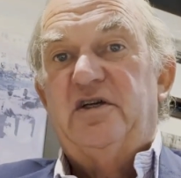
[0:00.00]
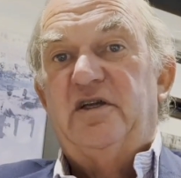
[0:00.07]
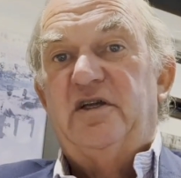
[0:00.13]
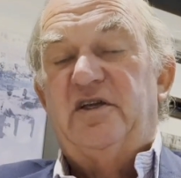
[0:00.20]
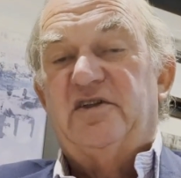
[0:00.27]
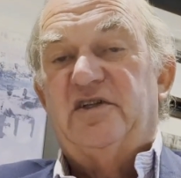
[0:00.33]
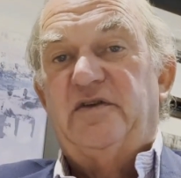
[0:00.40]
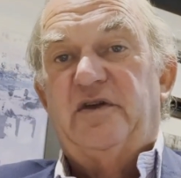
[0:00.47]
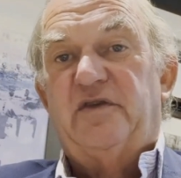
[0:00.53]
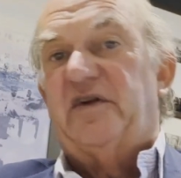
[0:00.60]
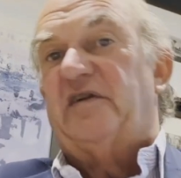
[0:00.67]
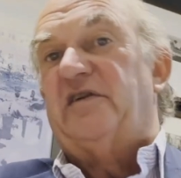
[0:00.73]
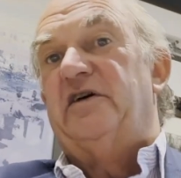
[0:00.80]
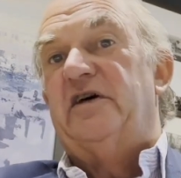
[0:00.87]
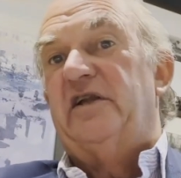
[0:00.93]
is leaving
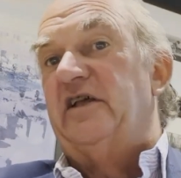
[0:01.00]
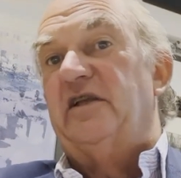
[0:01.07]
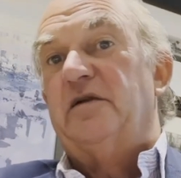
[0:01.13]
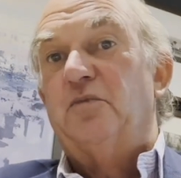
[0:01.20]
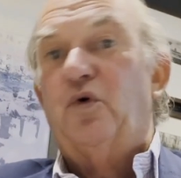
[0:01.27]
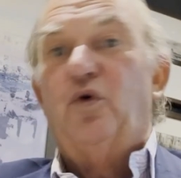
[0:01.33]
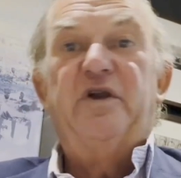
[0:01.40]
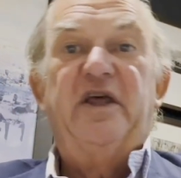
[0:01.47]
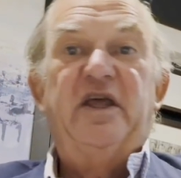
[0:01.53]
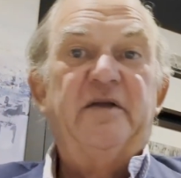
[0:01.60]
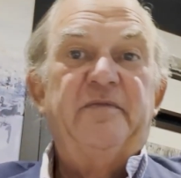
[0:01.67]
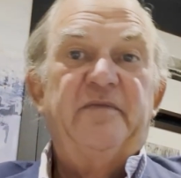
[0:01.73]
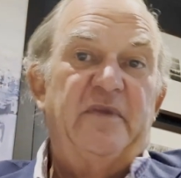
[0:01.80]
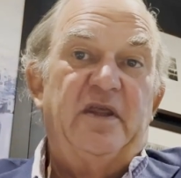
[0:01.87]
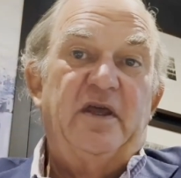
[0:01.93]
very early in the
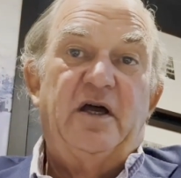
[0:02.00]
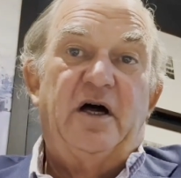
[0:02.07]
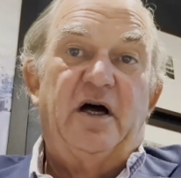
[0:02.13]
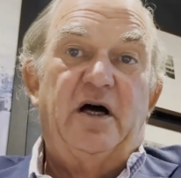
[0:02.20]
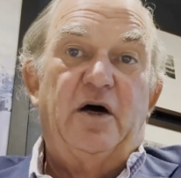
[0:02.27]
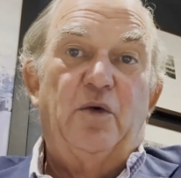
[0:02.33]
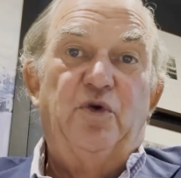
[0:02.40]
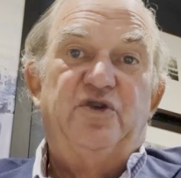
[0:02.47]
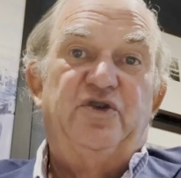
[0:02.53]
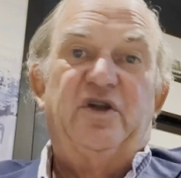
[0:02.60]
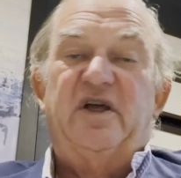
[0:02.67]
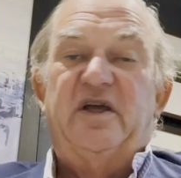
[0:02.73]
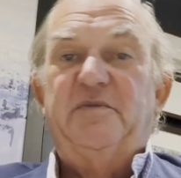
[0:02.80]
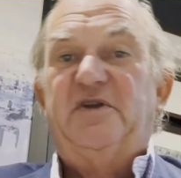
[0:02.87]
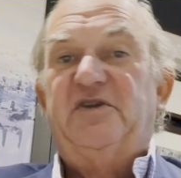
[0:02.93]
morning. Would you
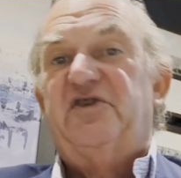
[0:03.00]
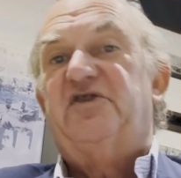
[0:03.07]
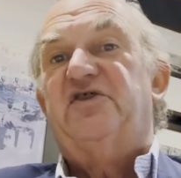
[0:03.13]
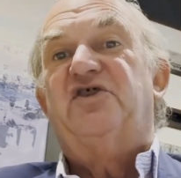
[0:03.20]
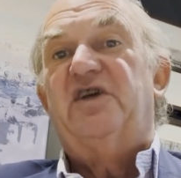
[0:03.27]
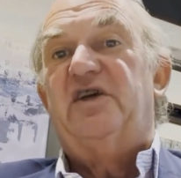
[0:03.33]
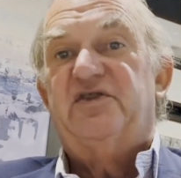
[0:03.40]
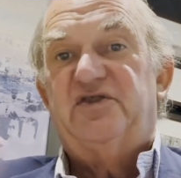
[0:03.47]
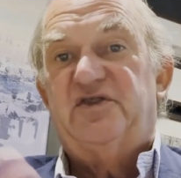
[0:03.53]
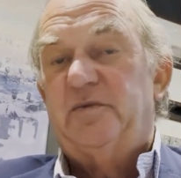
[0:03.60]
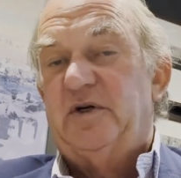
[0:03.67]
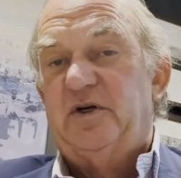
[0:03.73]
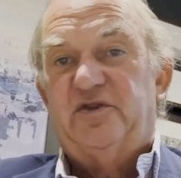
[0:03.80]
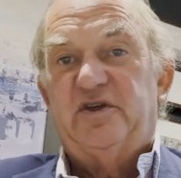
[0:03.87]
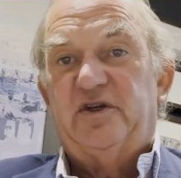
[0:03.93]
like me to suggest some
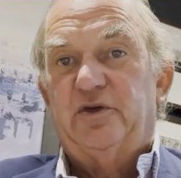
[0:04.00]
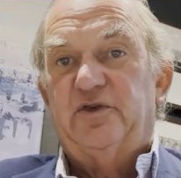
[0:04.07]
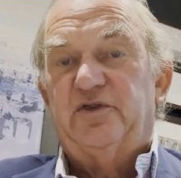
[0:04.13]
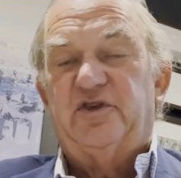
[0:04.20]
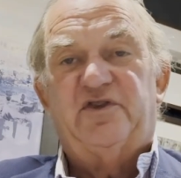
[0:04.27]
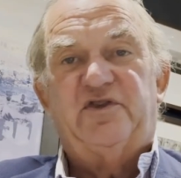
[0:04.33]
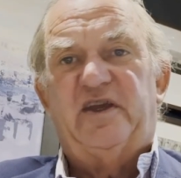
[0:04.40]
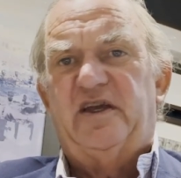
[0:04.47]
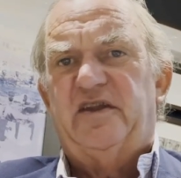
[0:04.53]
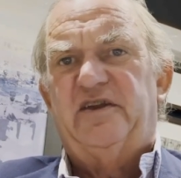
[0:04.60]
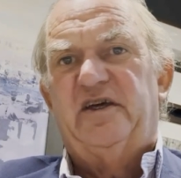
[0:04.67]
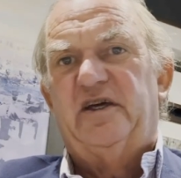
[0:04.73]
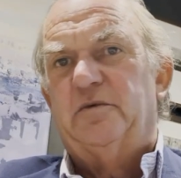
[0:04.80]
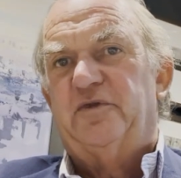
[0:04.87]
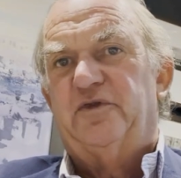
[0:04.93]
hotels to stay at the
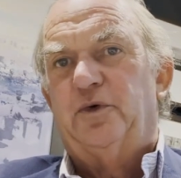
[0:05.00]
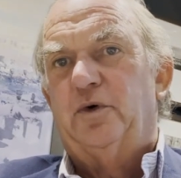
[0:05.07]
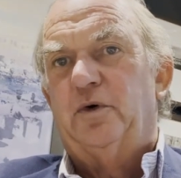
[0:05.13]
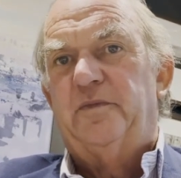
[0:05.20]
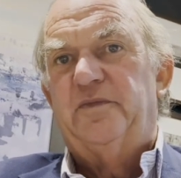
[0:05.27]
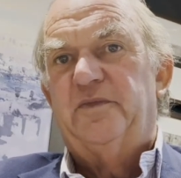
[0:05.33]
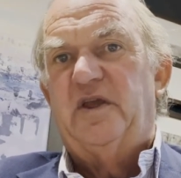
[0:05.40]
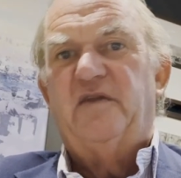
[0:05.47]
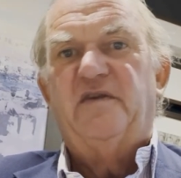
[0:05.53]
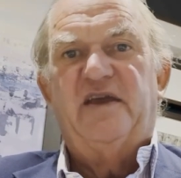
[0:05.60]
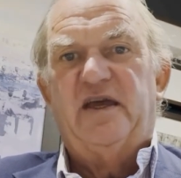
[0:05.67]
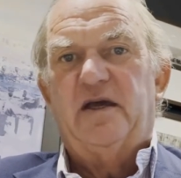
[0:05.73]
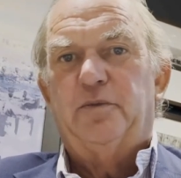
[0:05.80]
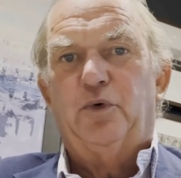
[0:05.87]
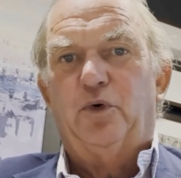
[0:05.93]
night before in the
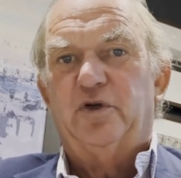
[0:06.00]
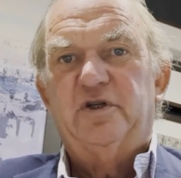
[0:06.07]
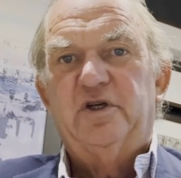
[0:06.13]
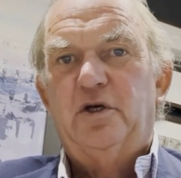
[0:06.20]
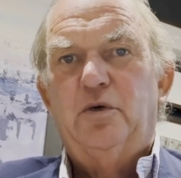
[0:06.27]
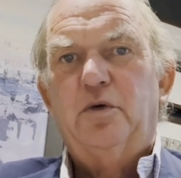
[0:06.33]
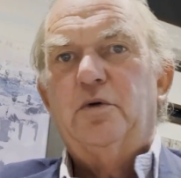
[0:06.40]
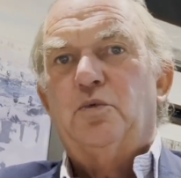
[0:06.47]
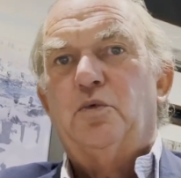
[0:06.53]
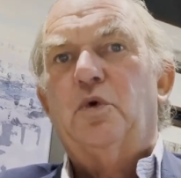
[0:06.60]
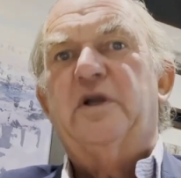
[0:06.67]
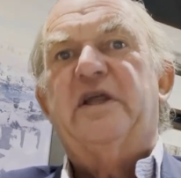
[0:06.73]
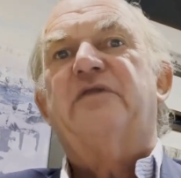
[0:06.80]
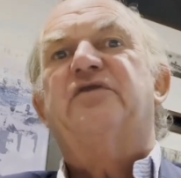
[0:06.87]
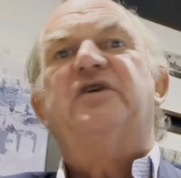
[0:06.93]
airport?
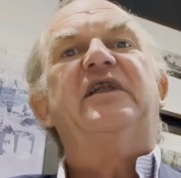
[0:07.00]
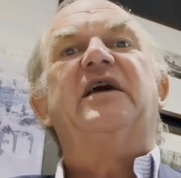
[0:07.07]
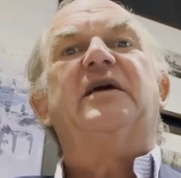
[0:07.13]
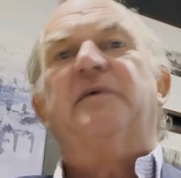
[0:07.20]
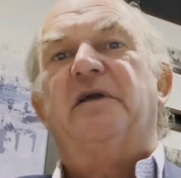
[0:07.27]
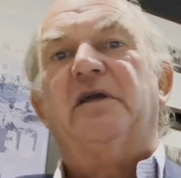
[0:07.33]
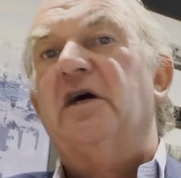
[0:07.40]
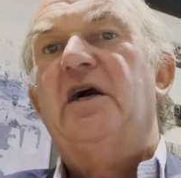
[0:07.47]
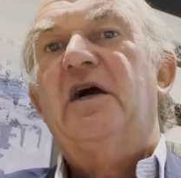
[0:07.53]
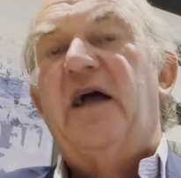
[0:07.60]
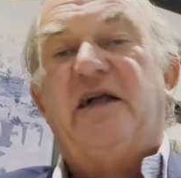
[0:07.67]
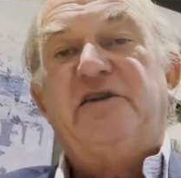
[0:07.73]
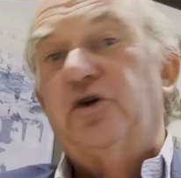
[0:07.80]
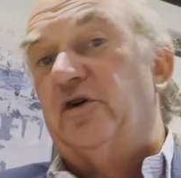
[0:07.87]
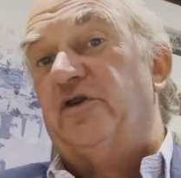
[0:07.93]
Whatever it may be.
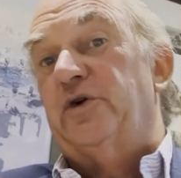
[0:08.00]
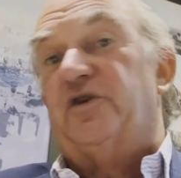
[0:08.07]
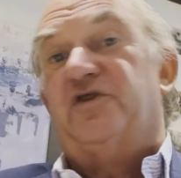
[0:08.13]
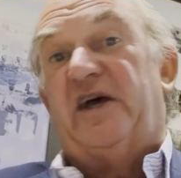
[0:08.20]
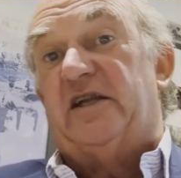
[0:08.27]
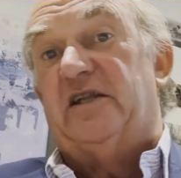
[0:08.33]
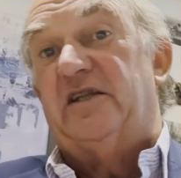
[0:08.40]
And you can do exactly